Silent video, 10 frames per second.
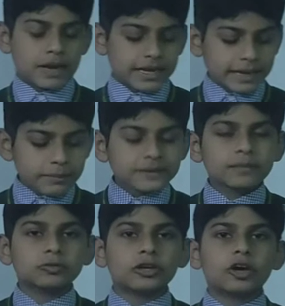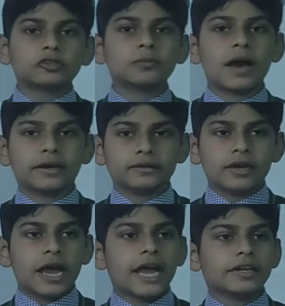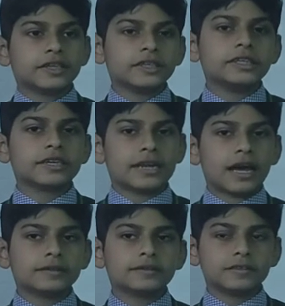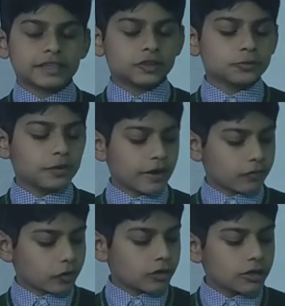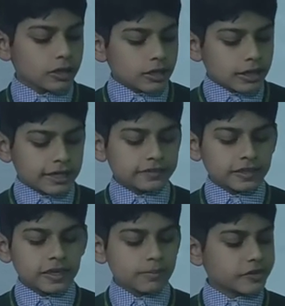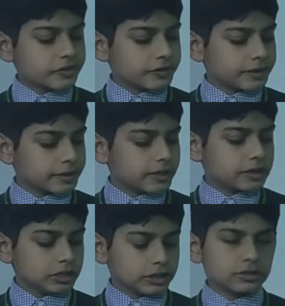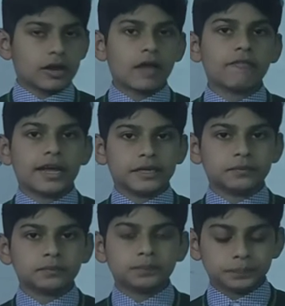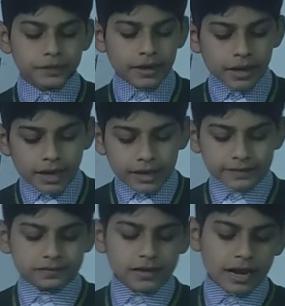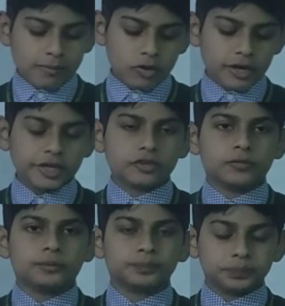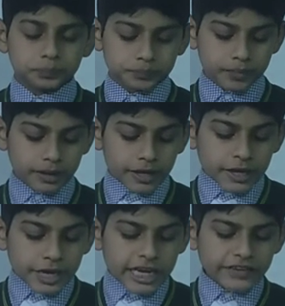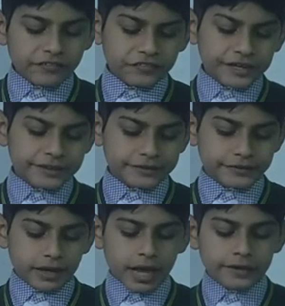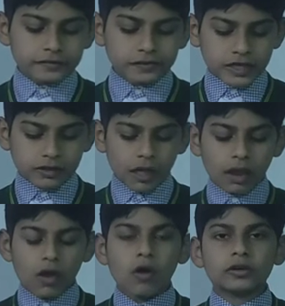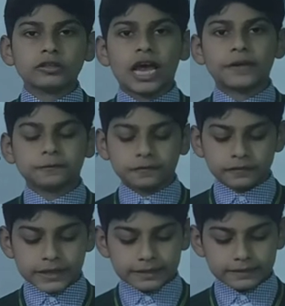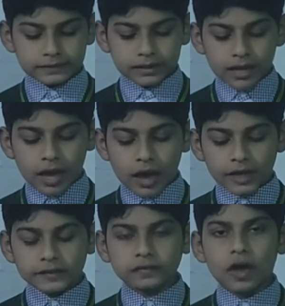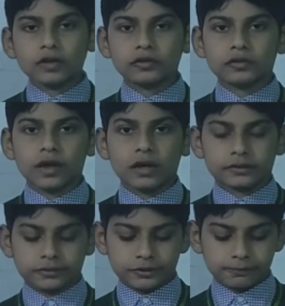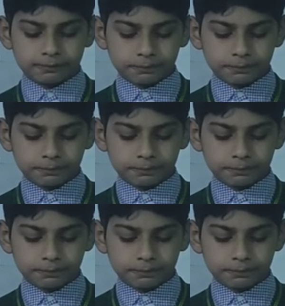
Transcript: My name is Abdullah Osman. I read in class 6 Bravo. Lesson number 3, Chitral Valley. Assalamu alaikum. It feels like such a long time since I saw you last.